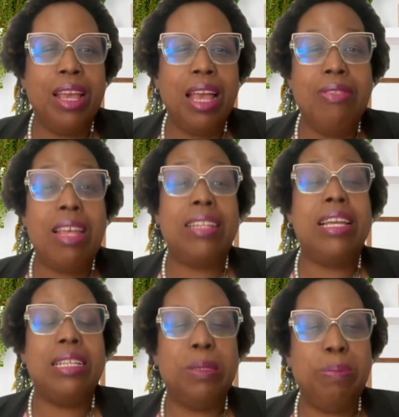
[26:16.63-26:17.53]
That
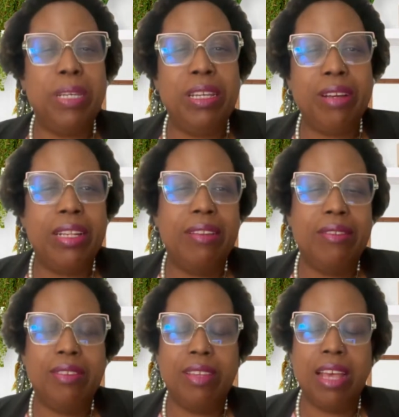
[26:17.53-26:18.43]

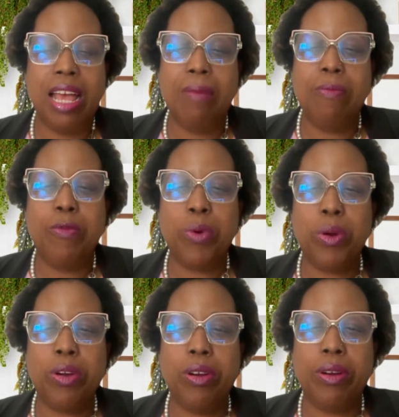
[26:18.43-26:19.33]
experience
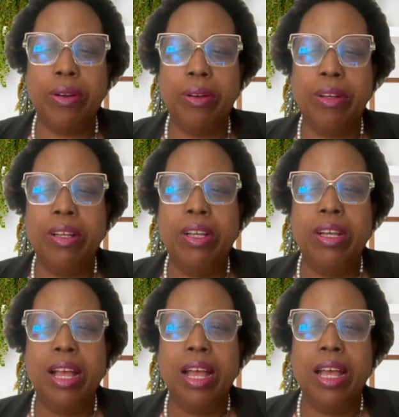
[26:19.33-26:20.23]
for her,
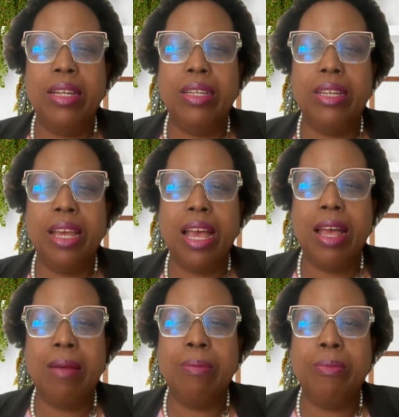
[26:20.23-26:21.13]
and
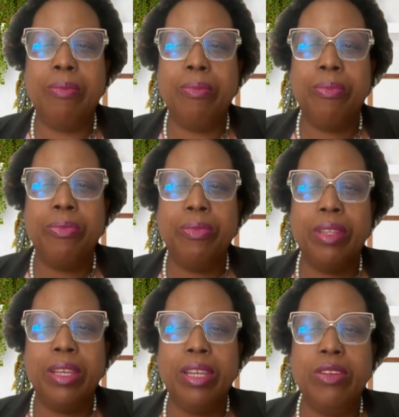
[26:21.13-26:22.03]

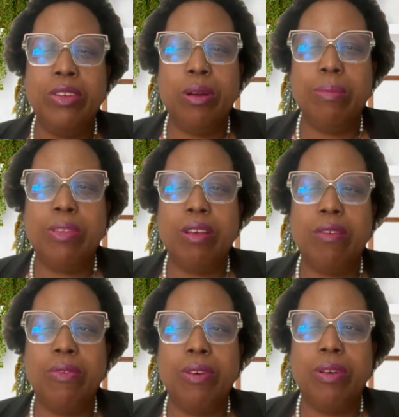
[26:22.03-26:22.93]
in terms
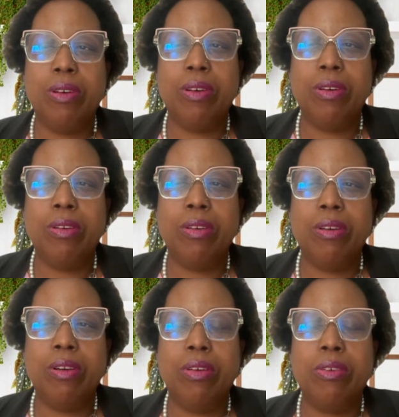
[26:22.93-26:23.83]
of her
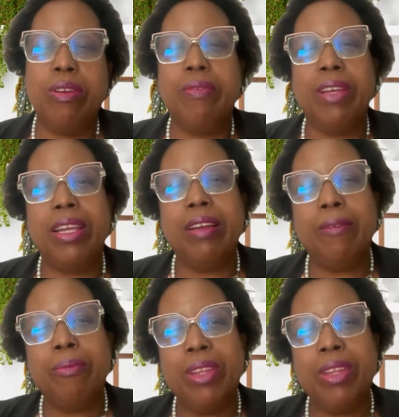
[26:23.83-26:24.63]
grieving.